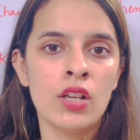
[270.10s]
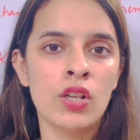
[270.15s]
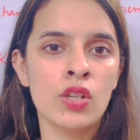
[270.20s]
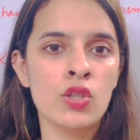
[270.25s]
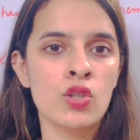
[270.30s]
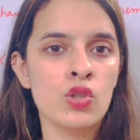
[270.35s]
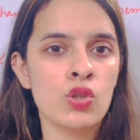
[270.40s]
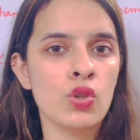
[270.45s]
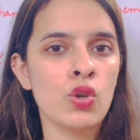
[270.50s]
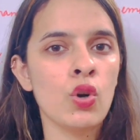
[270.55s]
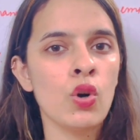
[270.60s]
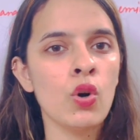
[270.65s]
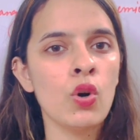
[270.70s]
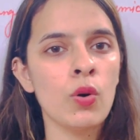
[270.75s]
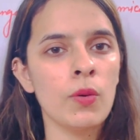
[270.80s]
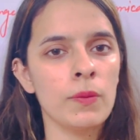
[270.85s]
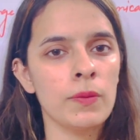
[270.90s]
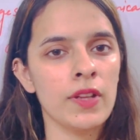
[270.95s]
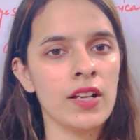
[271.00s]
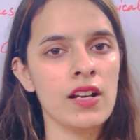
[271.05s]

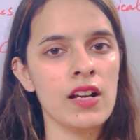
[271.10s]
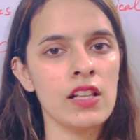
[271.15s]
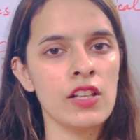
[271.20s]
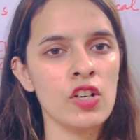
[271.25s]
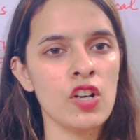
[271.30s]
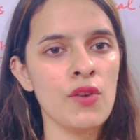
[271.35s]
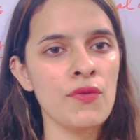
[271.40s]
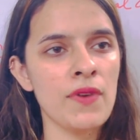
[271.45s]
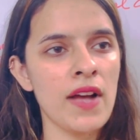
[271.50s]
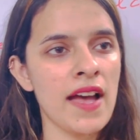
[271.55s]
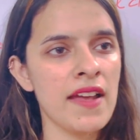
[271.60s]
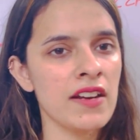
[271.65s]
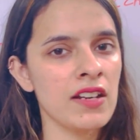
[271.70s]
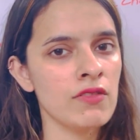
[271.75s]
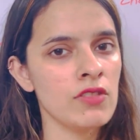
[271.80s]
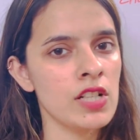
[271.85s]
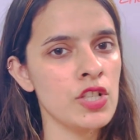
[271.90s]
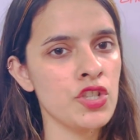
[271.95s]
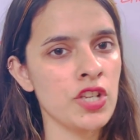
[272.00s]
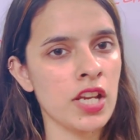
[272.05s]
So the color of iron
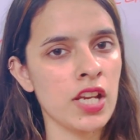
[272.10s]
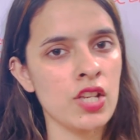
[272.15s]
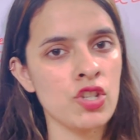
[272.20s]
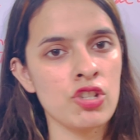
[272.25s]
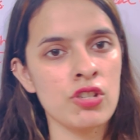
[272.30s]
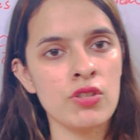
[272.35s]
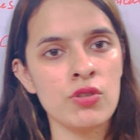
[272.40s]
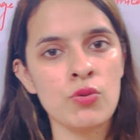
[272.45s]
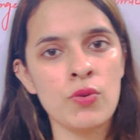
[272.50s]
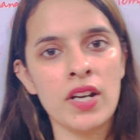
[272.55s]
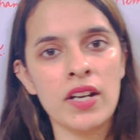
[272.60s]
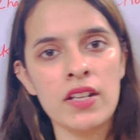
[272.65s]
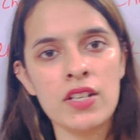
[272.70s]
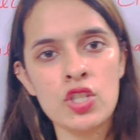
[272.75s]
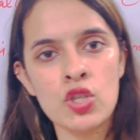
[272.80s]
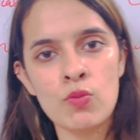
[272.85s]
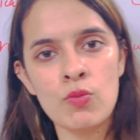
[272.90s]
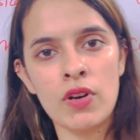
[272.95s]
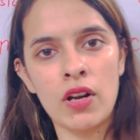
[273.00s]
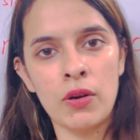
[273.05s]
will change into
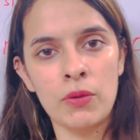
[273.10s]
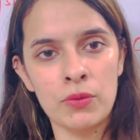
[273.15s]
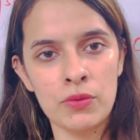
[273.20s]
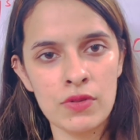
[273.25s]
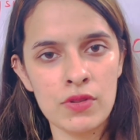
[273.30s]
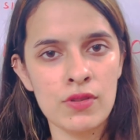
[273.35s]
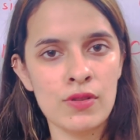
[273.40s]
reddish brown.